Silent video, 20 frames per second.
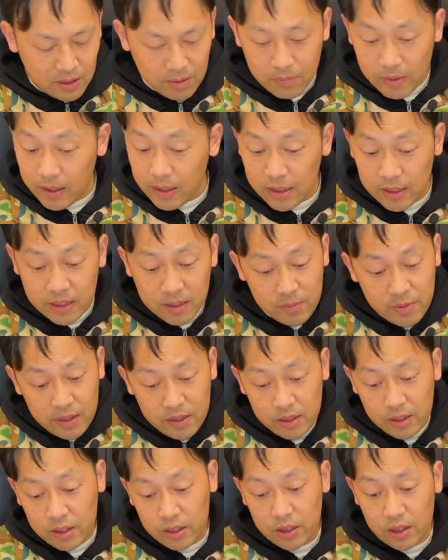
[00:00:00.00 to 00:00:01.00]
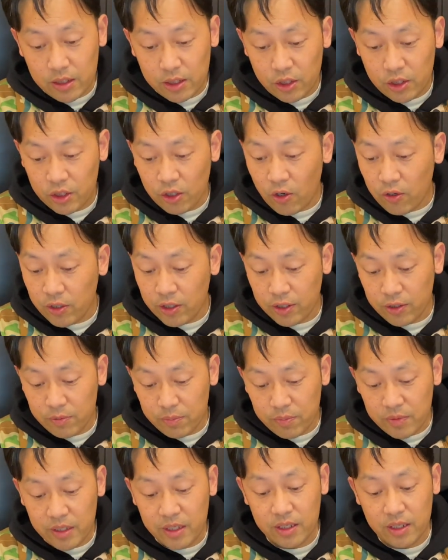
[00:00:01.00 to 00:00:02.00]
yeah, it's a bit shocker to
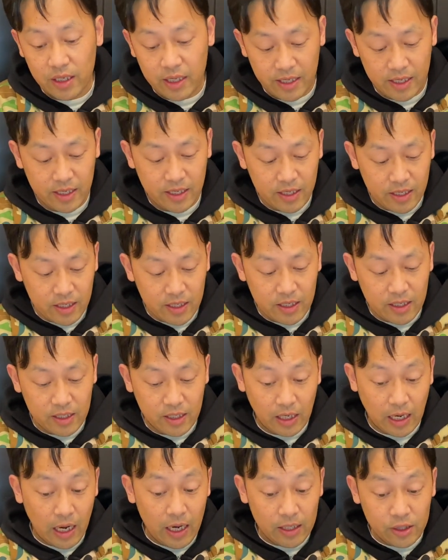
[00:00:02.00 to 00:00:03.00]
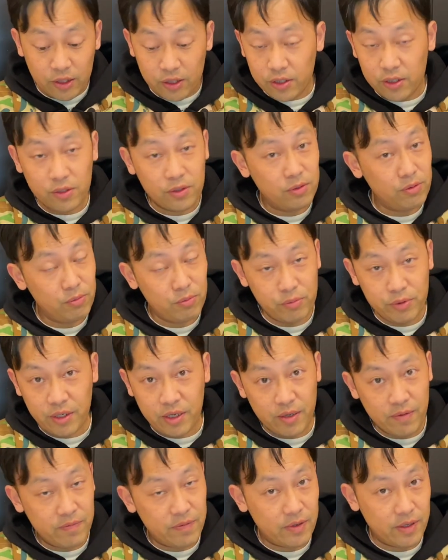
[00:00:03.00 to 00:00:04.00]
me. Like I just
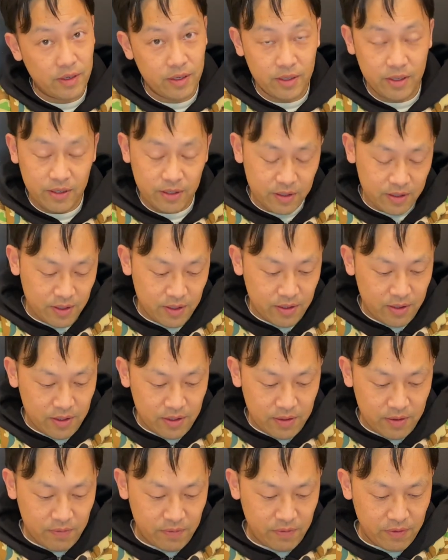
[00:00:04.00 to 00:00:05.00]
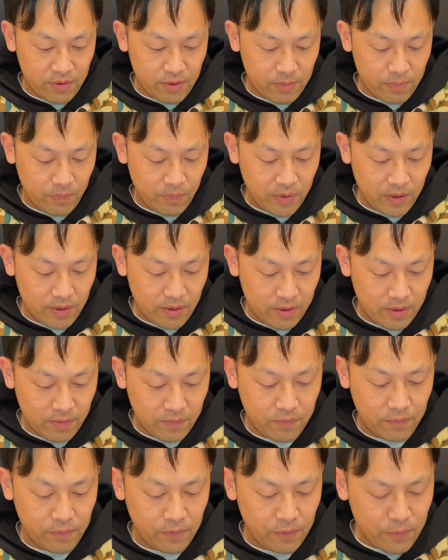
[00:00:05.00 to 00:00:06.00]
recover from the
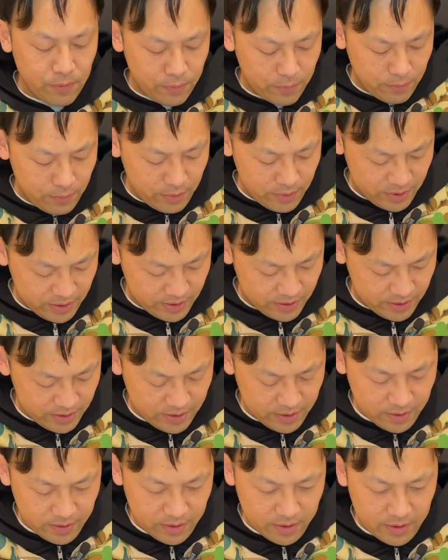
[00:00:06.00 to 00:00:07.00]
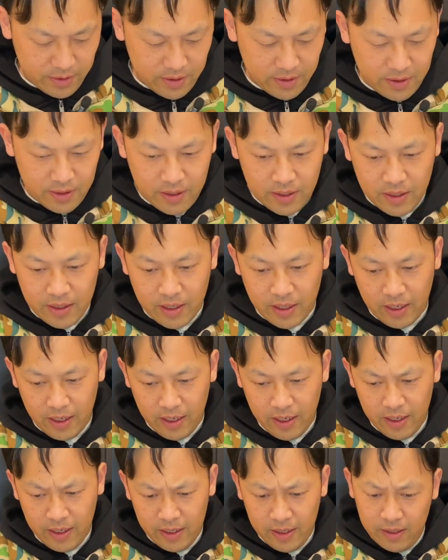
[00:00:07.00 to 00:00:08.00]
flu,
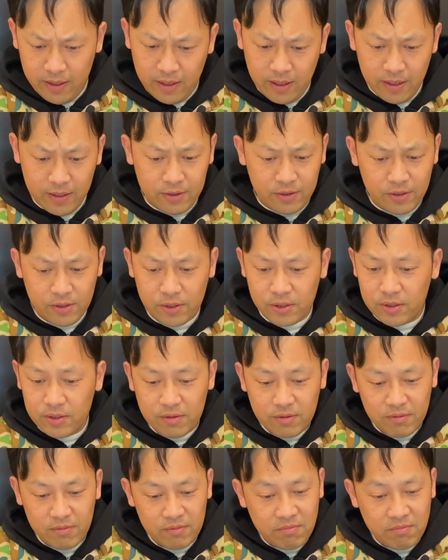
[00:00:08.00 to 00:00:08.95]
and then just